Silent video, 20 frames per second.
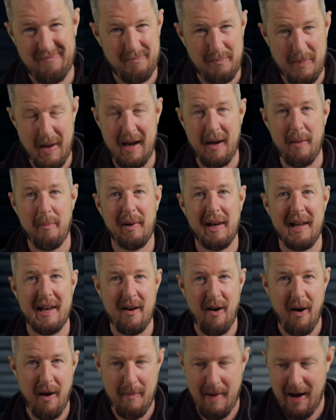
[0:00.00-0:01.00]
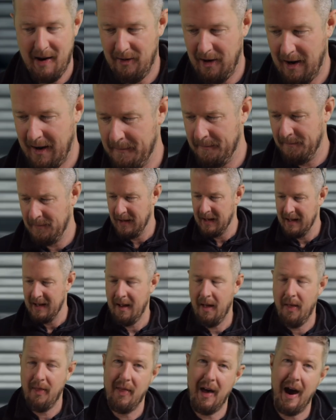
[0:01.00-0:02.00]
Be a complete nightmare, right?
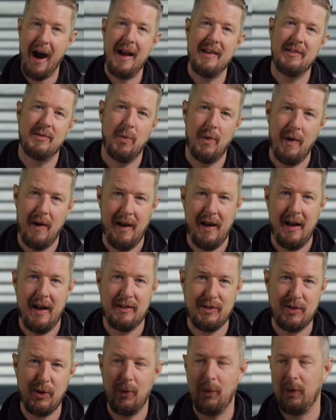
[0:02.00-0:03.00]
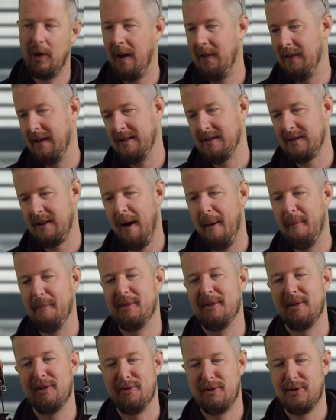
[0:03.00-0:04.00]
That is where a tool like this
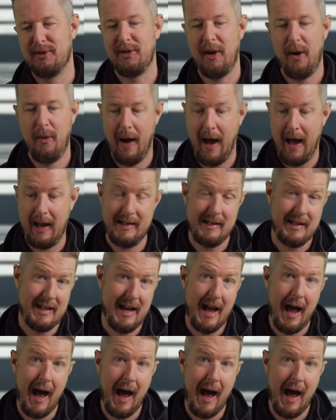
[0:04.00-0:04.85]
comes in so handy,